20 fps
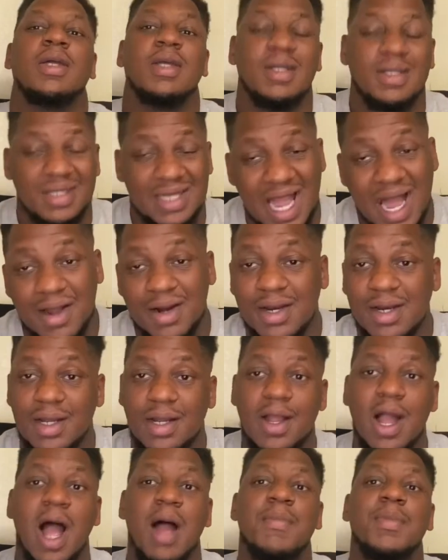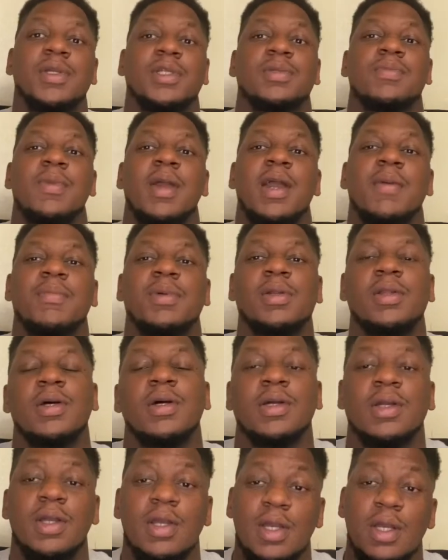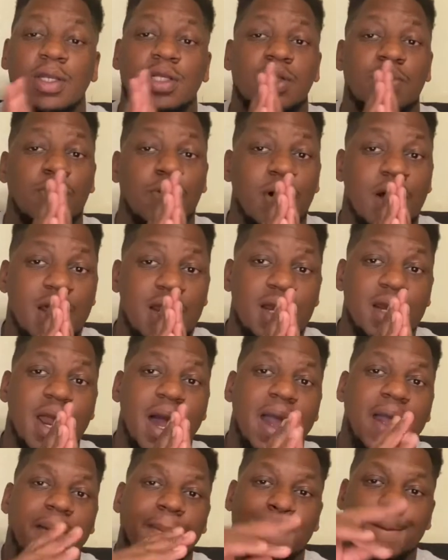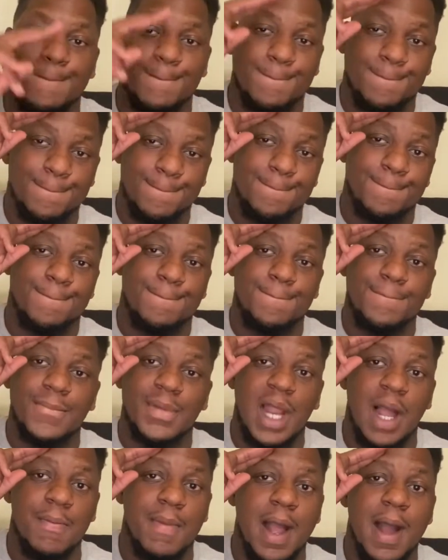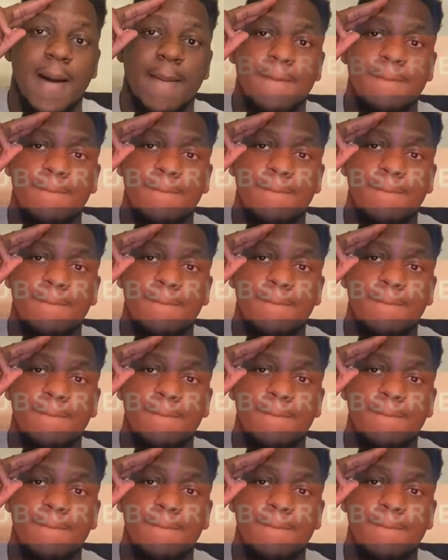down in the comments, man. But look, it's your boy Eddie Knight. I'm out.